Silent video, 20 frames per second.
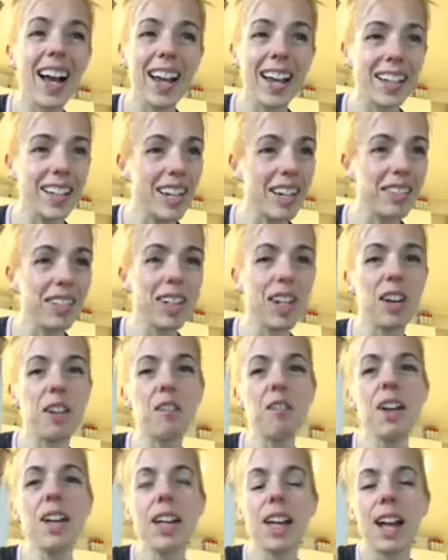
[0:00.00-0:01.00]
I never
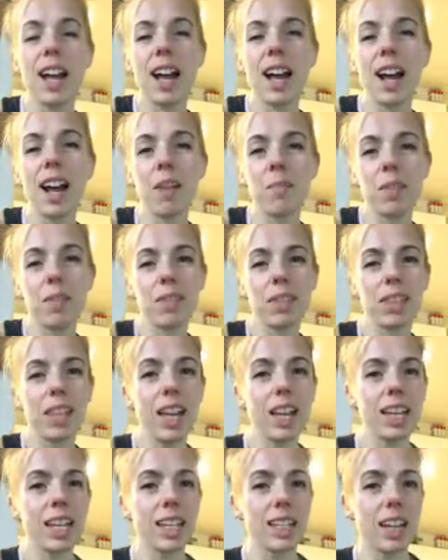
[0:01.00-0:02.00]
know. Um, if you're
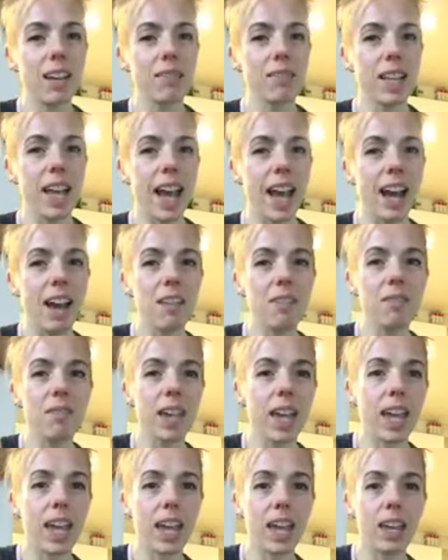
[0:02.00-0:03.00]
lucky enough to have
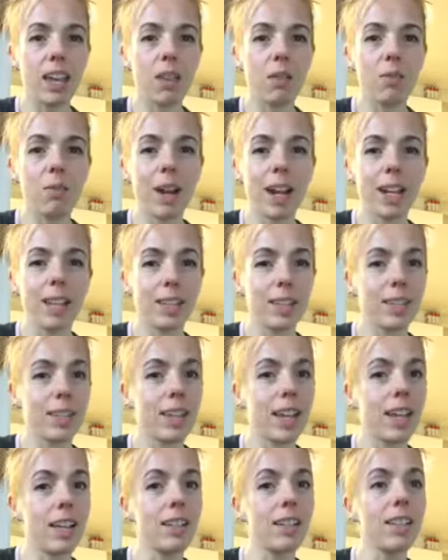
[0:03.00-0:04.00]
a regular
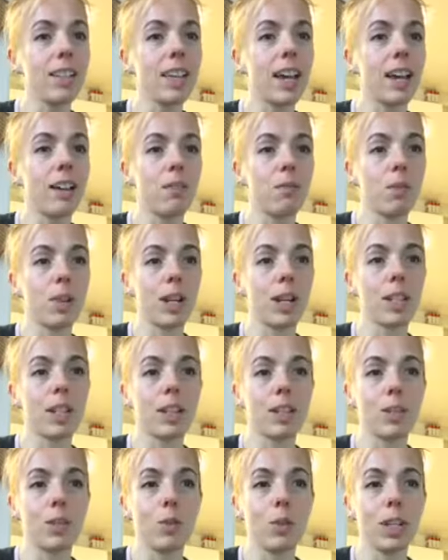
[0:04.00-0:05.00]
cycle that works
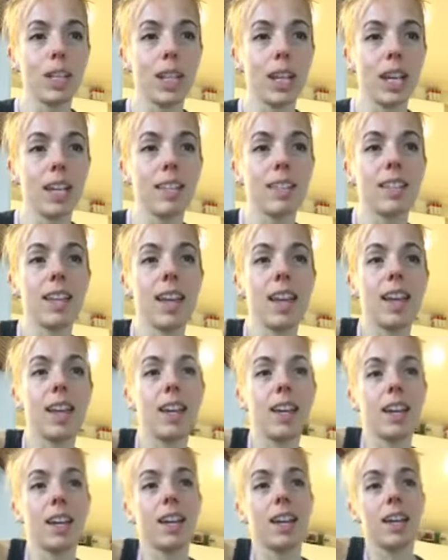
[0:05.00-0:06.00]
on a 28 day
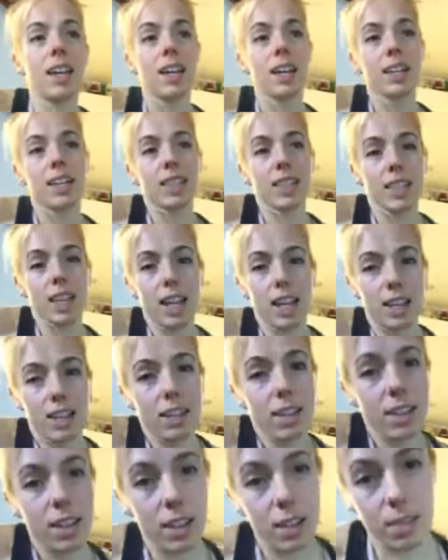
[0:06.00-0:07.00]

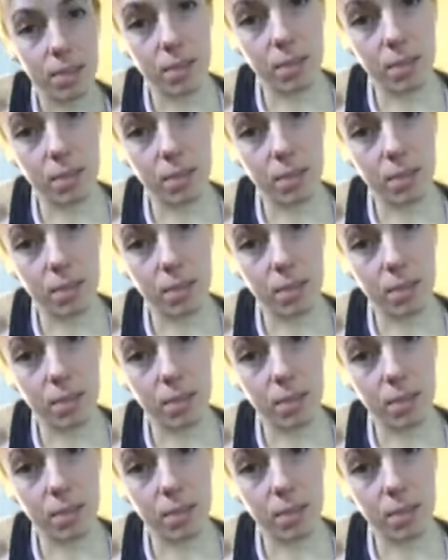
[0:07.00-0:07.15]
cycle, you're